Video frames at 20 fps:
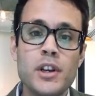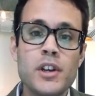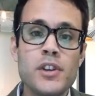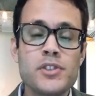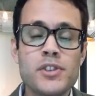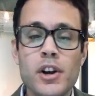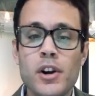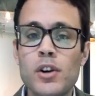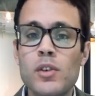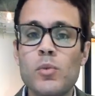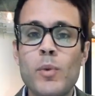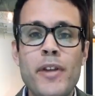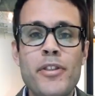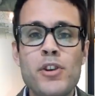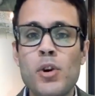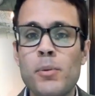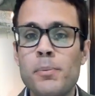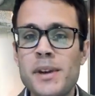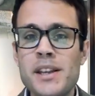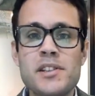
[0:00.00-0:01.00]
So whether
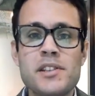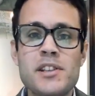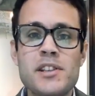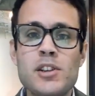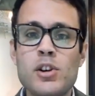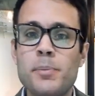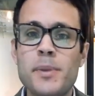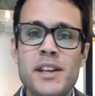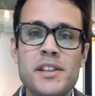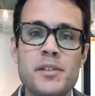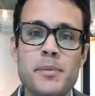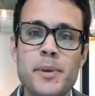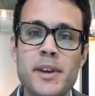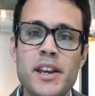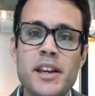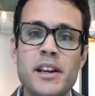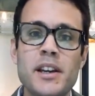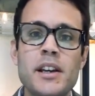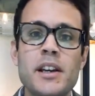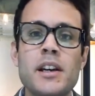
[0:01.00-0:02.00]
you're B2C or
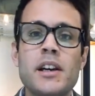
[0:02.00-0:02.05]
B2B,